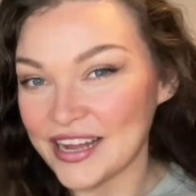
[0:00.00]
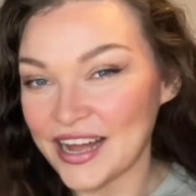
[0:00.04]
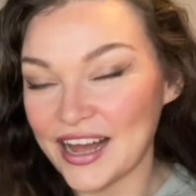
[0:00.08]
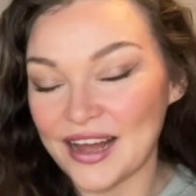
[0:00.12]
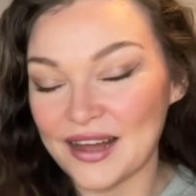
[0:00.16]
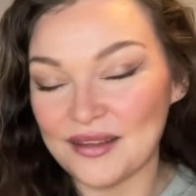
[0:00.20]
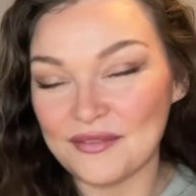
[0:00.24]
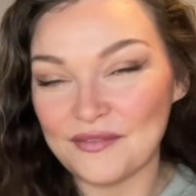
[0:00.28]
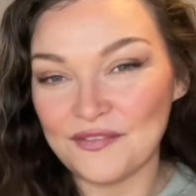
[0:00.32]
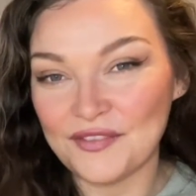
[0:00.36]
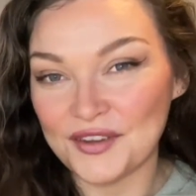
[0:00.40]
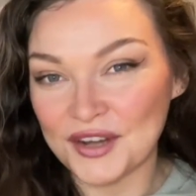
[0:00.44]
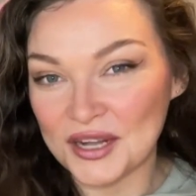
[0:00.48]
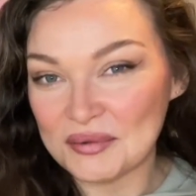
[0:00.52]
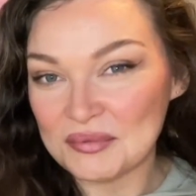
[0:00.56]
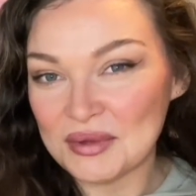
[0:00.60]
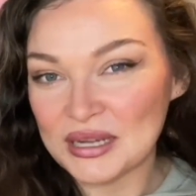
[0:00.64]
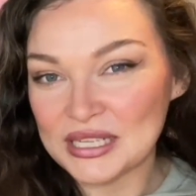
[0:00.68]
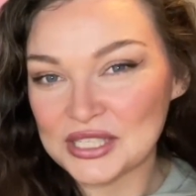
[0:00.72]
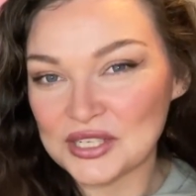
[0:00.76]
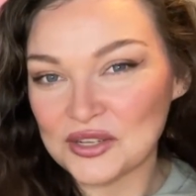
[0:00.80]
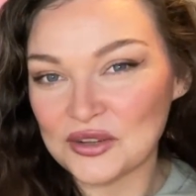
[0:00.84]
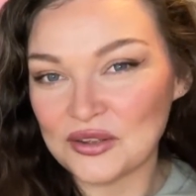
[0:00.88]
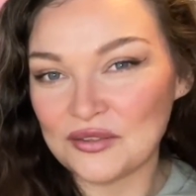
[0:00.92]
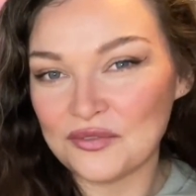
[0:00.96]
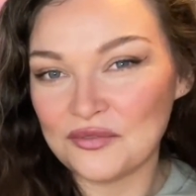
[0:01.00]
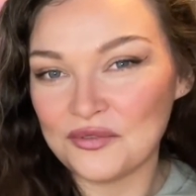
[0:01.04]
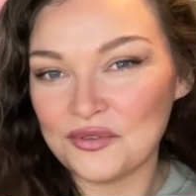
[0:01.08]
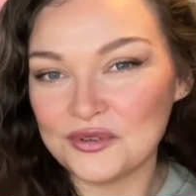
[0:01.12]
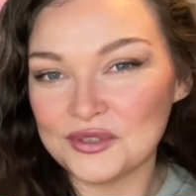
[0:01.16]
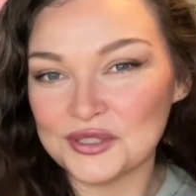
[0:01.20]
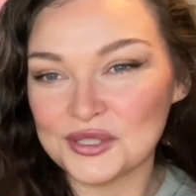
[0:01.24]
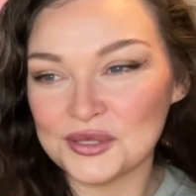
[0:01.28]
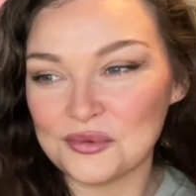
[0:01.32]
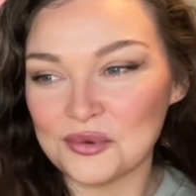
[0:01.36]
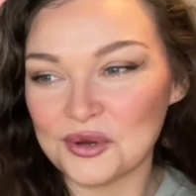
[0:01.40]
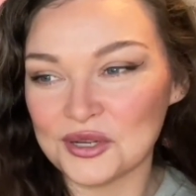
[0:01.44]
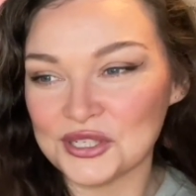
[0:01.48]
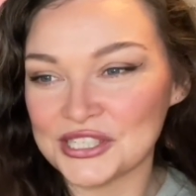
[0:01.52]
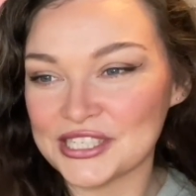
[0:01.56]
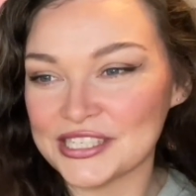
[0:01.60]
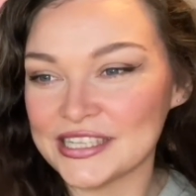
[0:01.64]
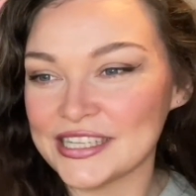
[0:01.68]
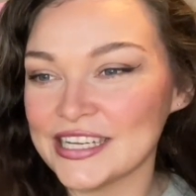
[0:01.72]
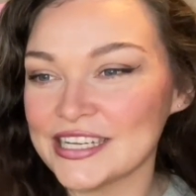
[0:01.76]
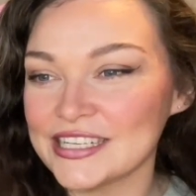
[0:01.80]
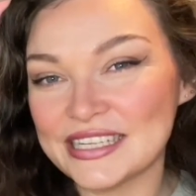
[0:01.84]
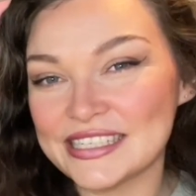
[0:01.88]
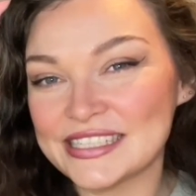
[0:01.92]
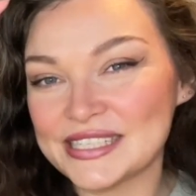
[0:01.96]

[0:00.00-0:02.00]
I'm very much looking forward to watching this.